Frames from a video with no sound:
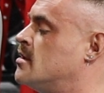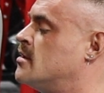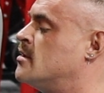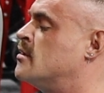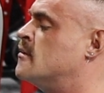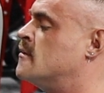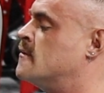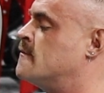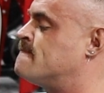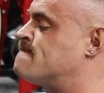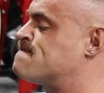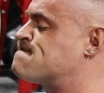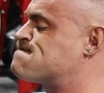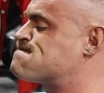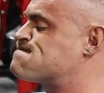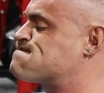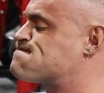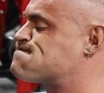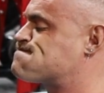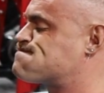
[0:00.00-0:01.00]
so I make
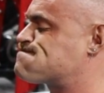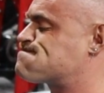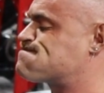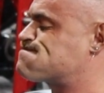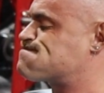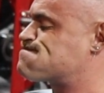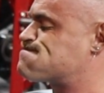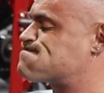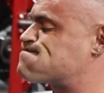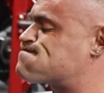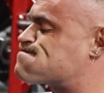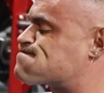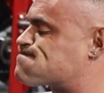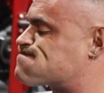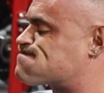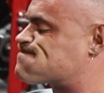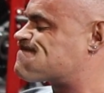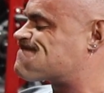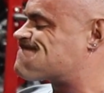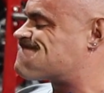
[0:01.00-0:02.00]
sure I bring
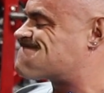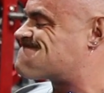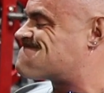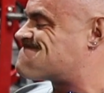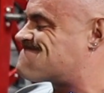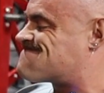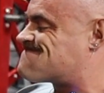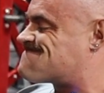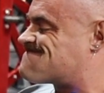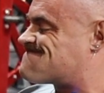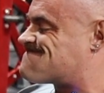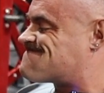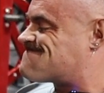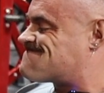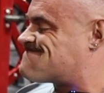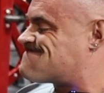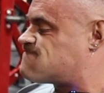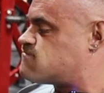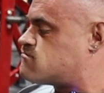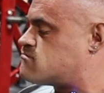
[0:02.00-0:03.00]
the same
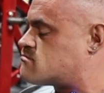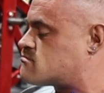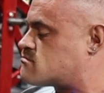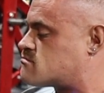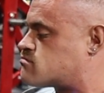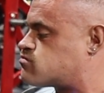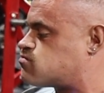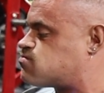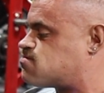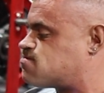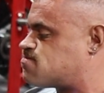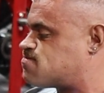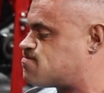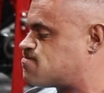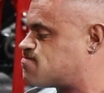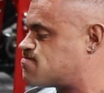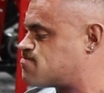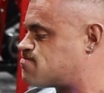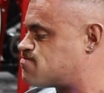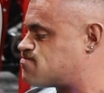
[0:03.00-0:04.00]
intensity to my
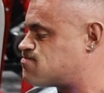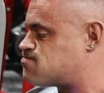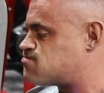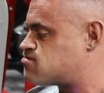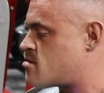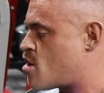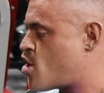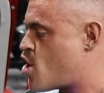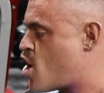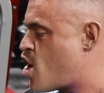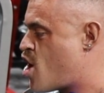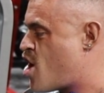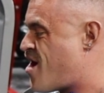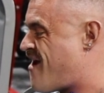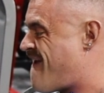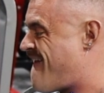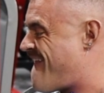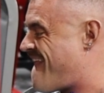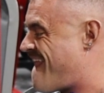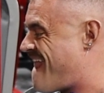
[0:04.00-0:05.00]
calf sets as I
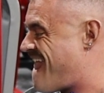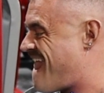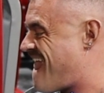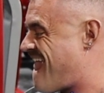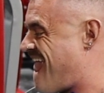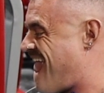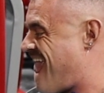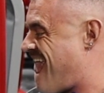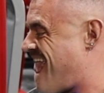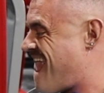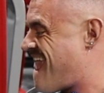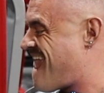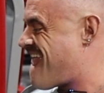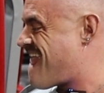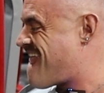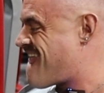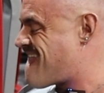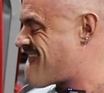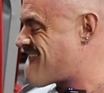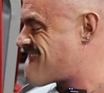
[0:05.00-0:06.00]
do to
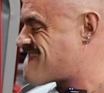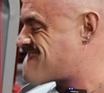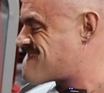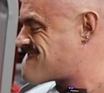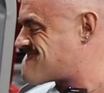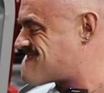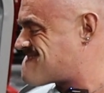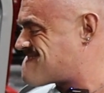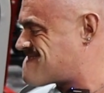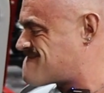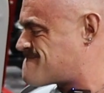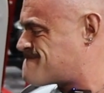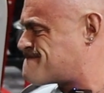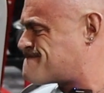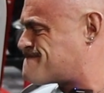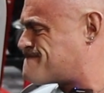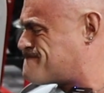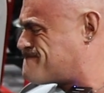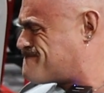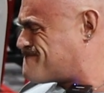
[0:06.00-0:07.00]
absolutely everything else,
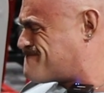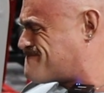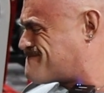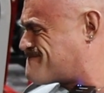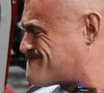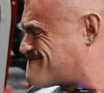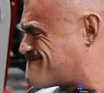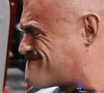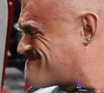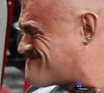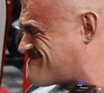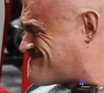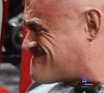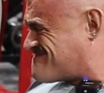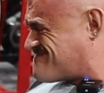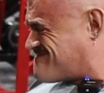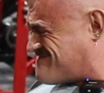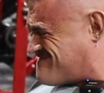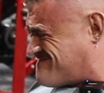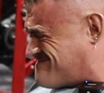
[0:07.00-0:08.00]
right? And you can see
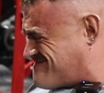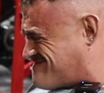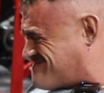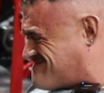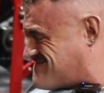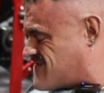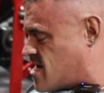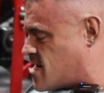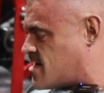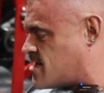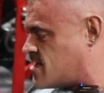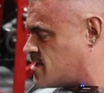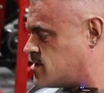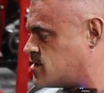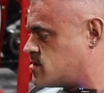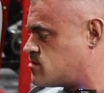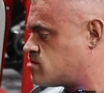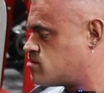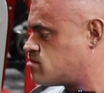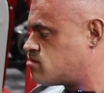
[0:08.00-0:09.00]
here, this is actually the
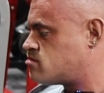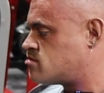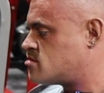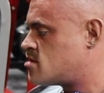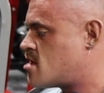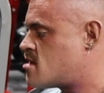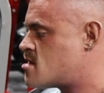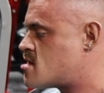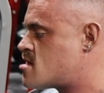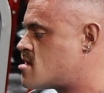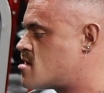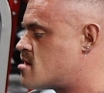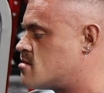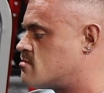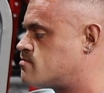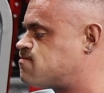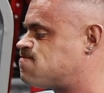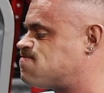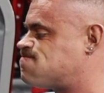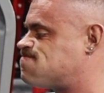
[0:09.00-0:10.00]
end of the set that I'm
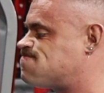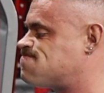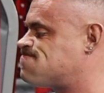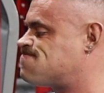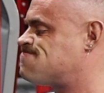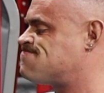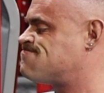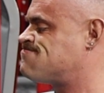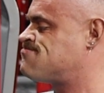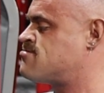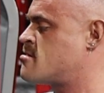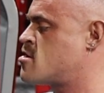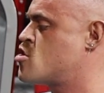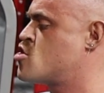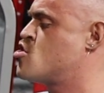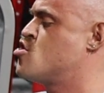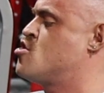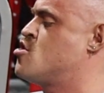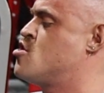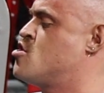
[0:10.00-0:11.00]
showing you. I'm
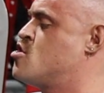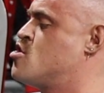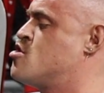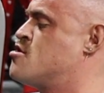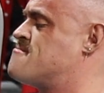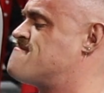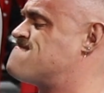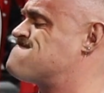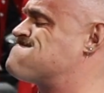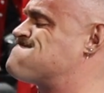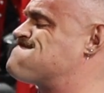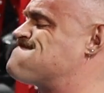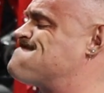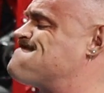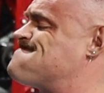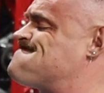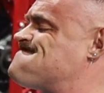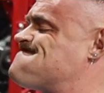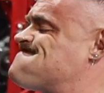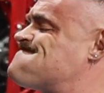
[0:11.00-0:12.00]
like pushing
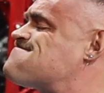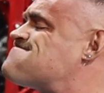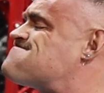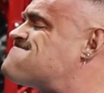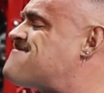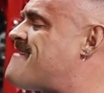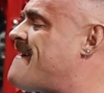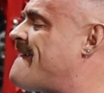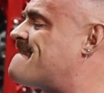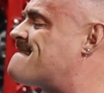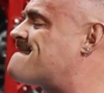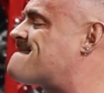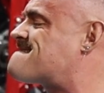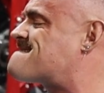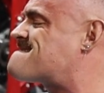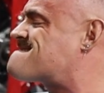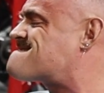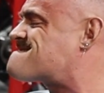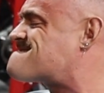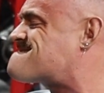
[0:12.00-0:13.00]
the whole
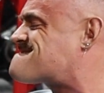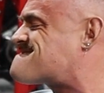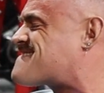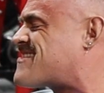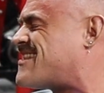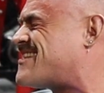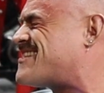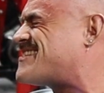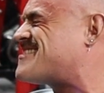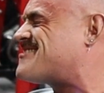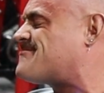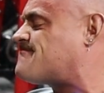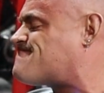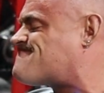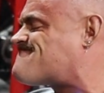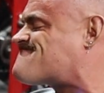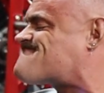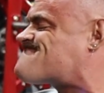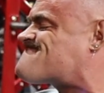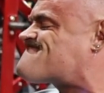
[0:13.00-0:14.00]
way up here, right? I want
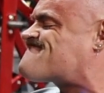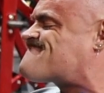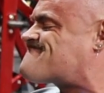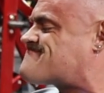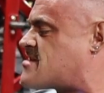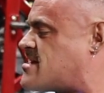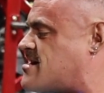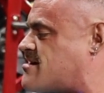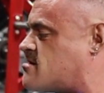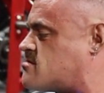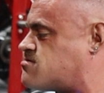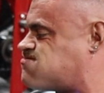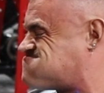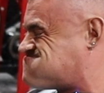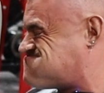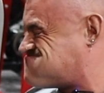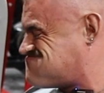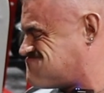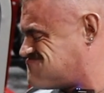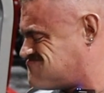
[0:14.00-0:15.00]
to get absolute
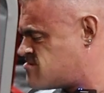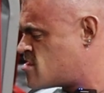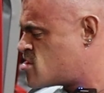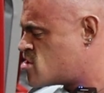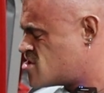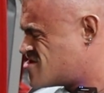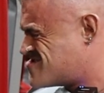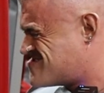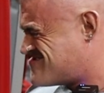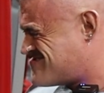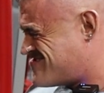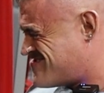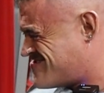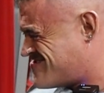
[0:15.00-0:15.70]
full extension and kind